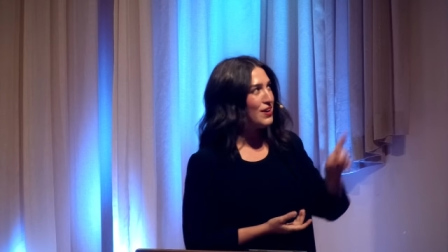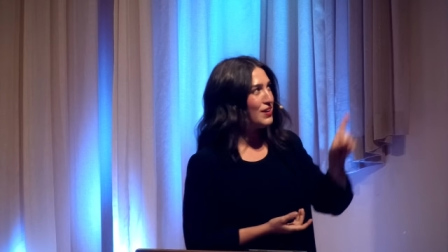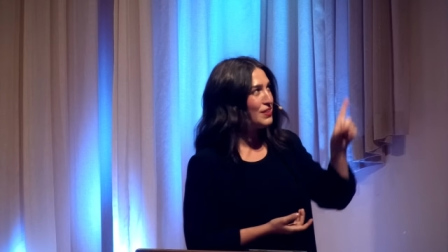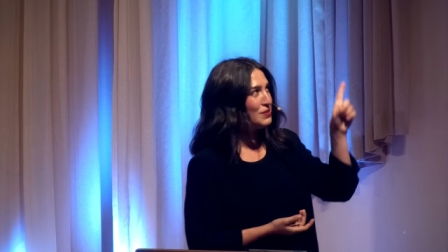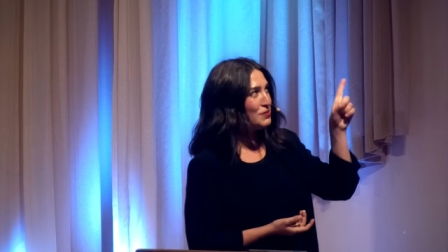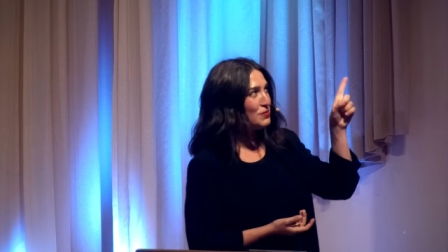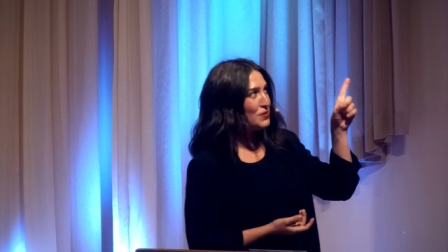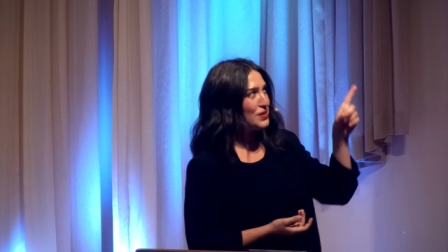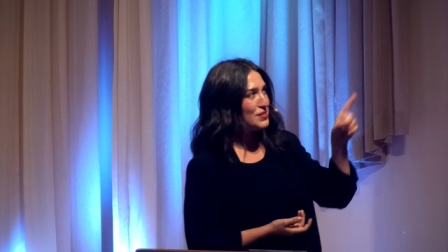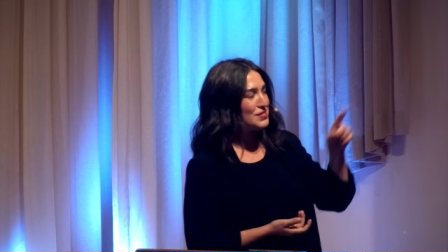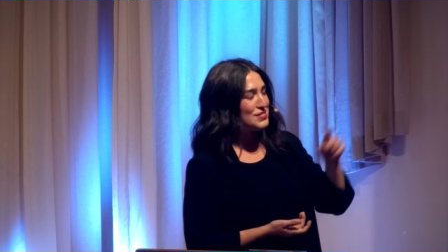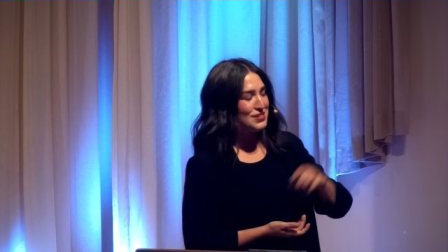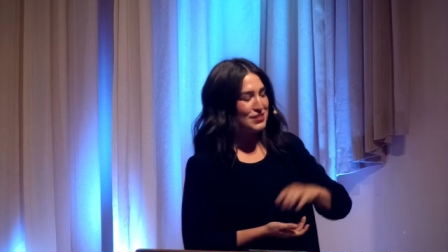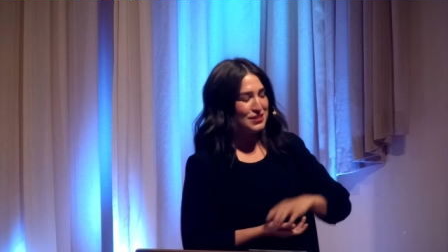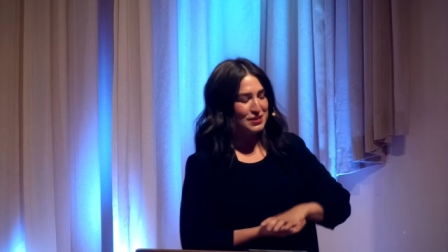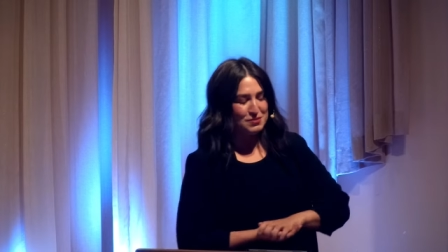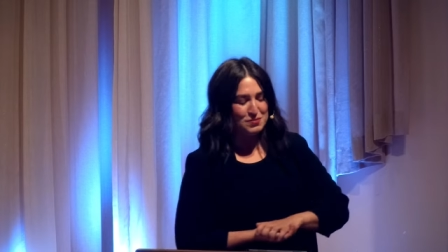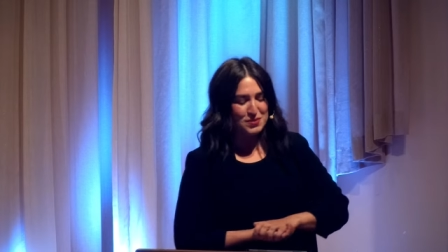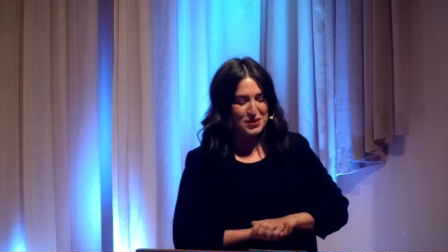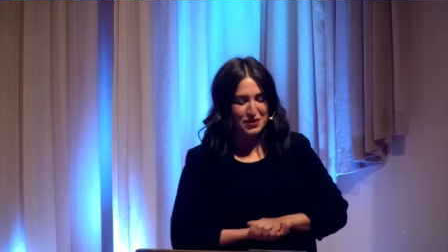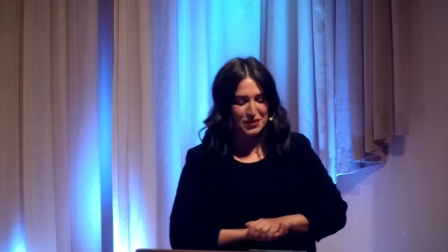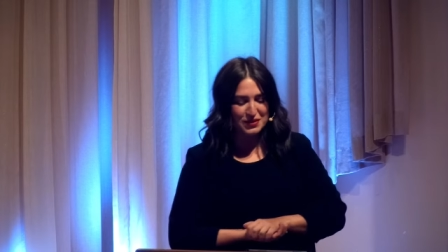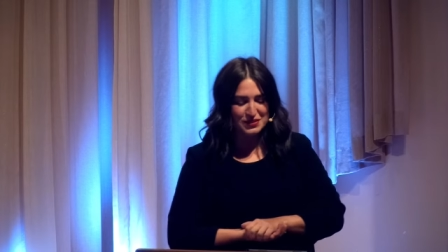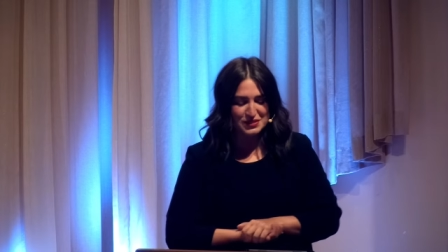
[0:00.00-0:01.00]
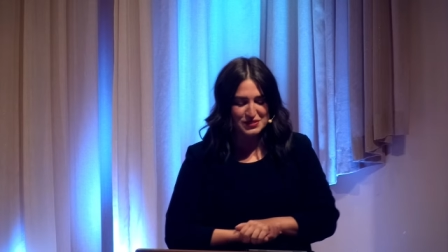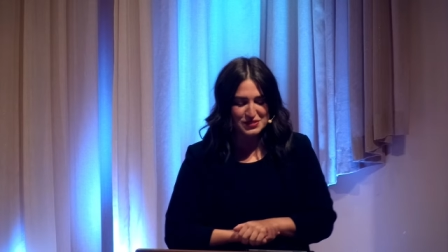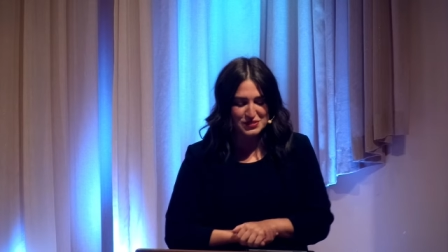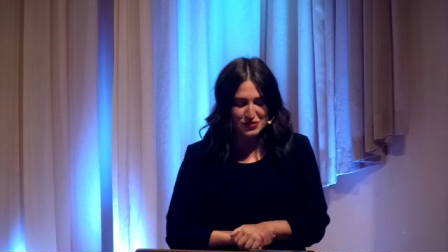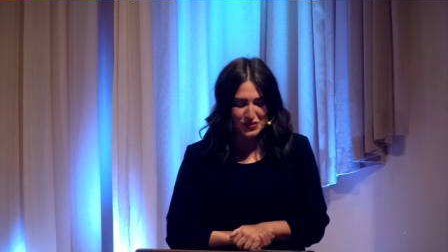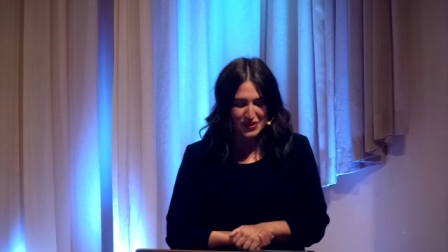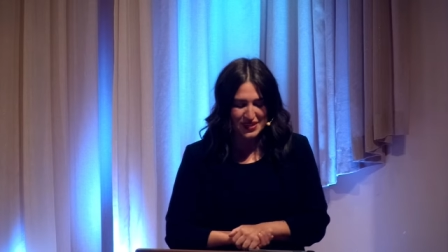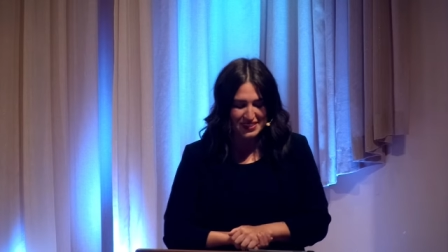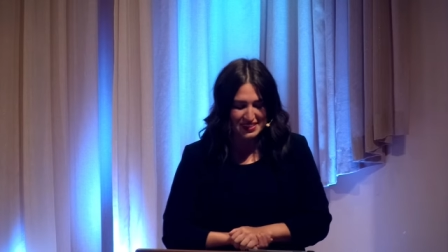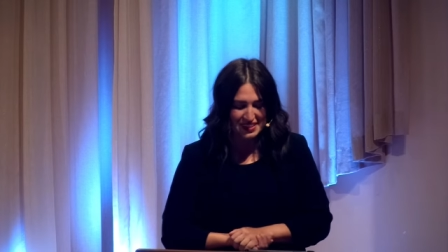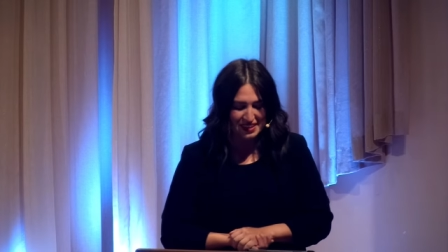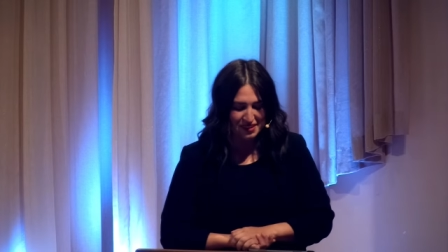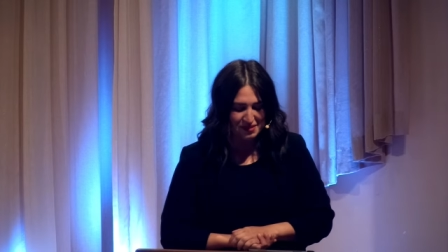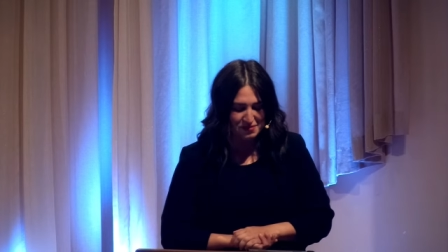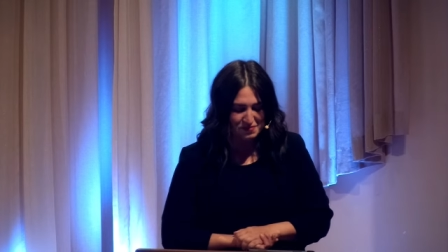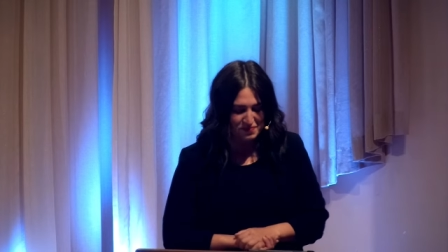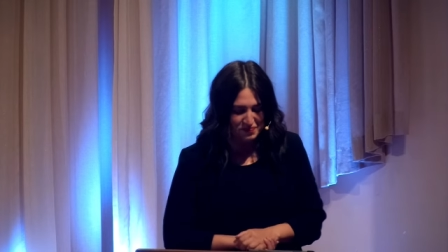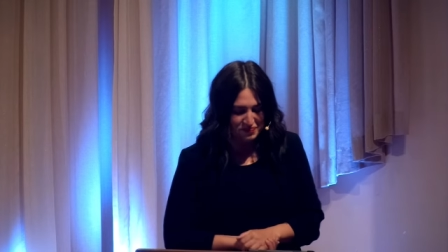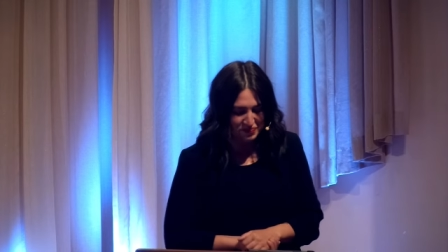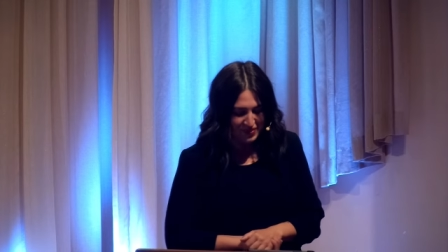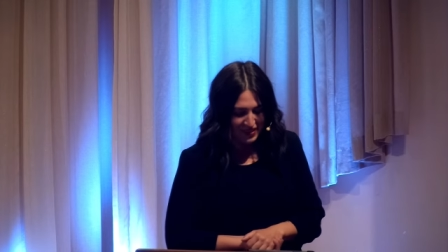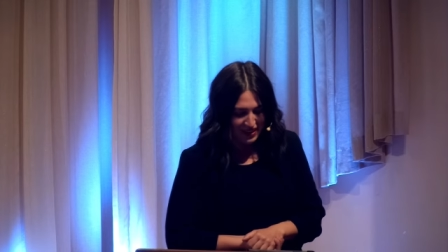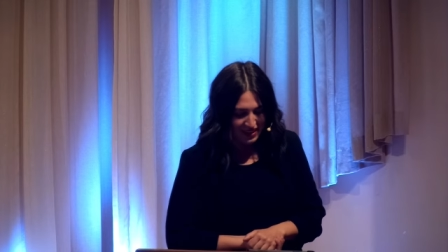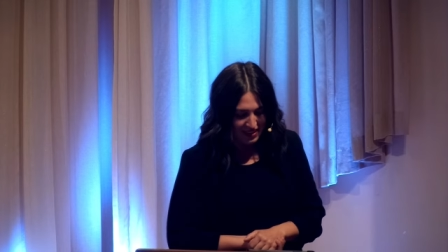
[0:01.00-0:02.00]
And the words are going to be on the screen there.
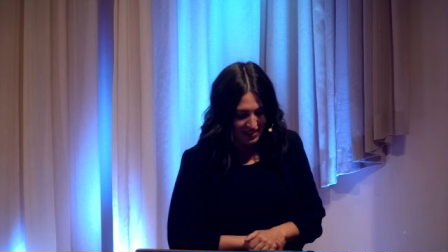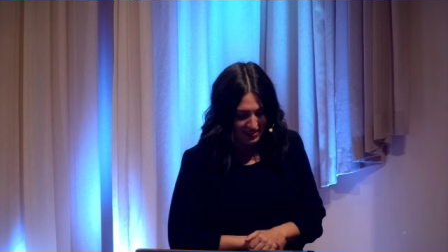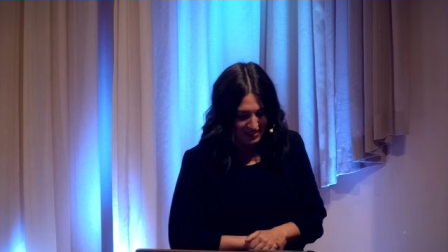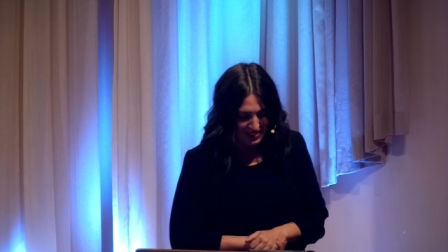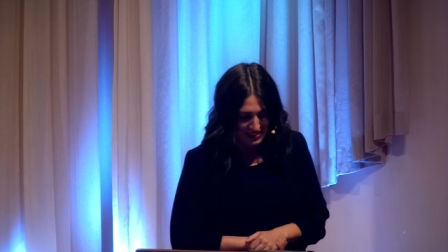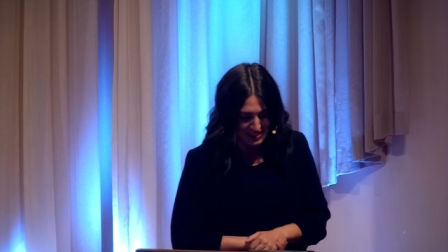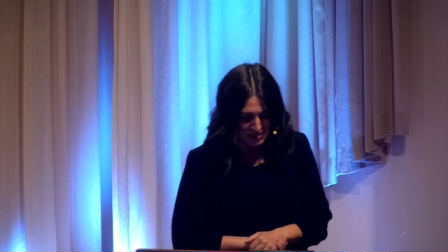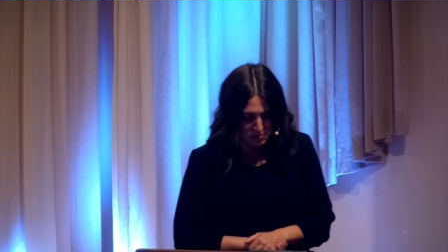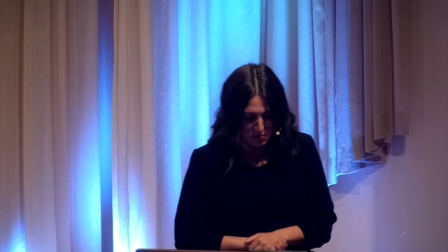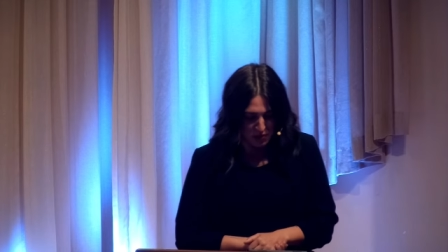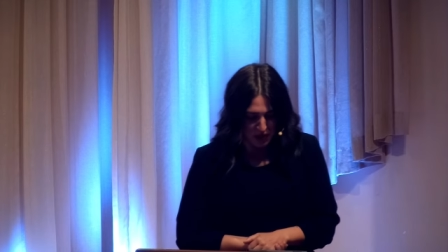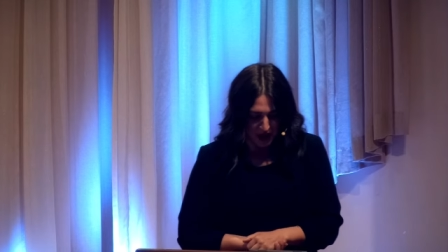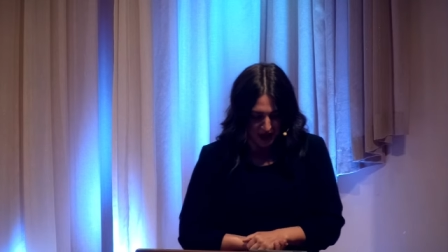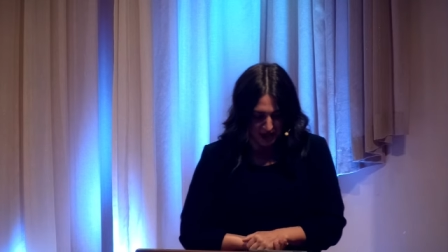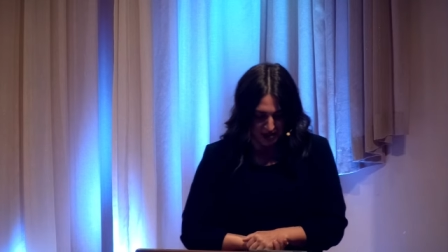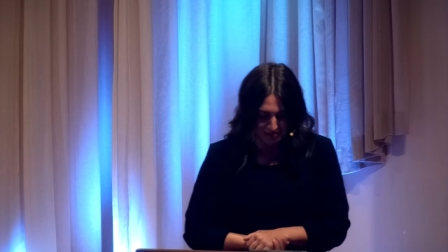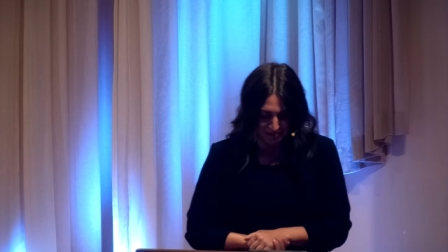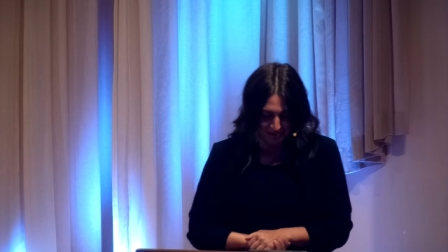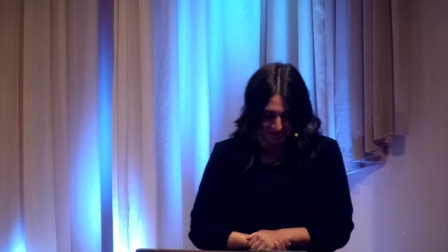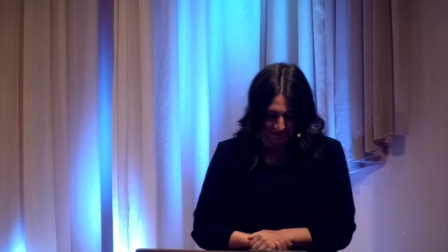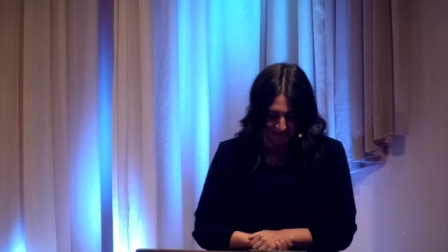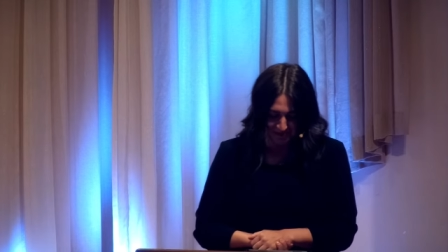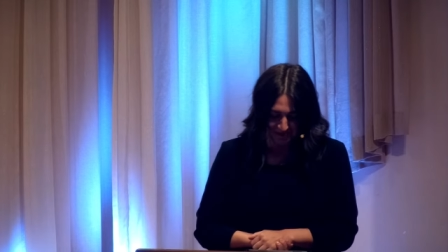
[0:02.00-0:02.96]
Let's pray.